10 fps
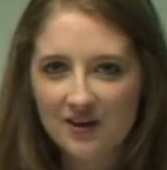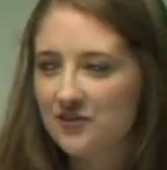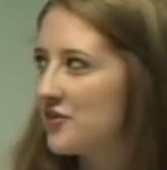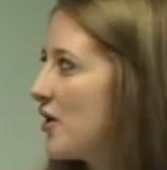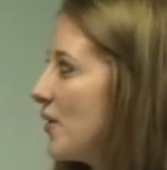
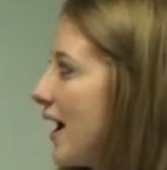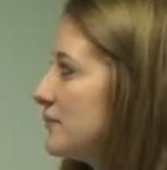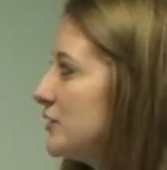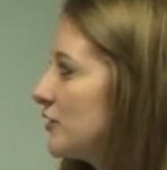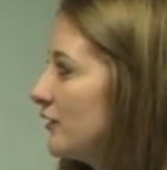So,
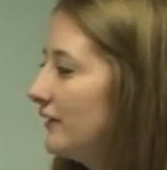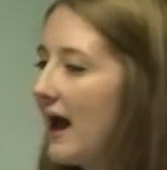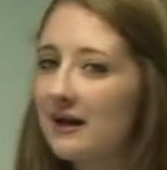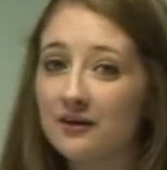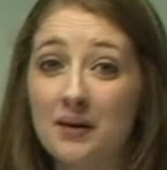um, you know,
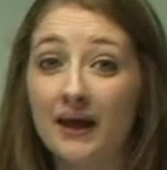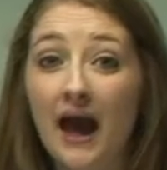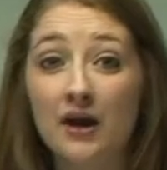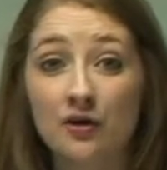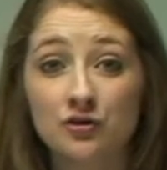like a
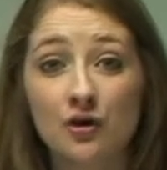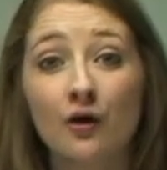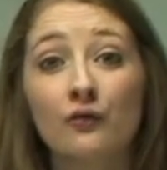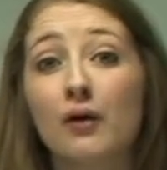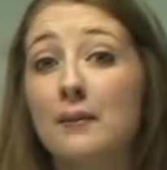cat or a
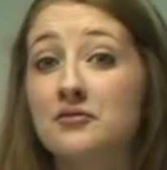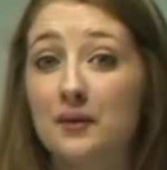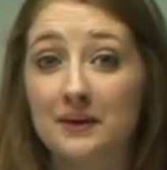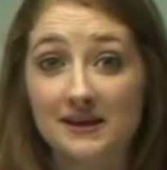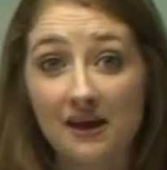dog rubs
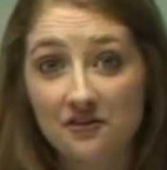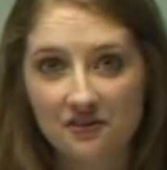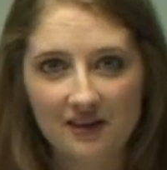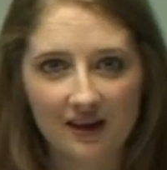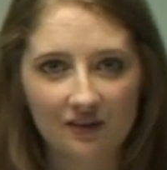up
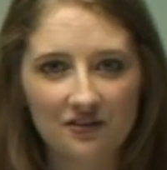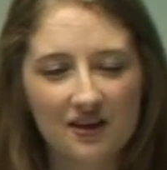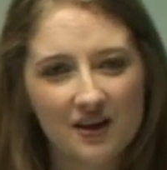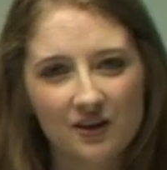against things,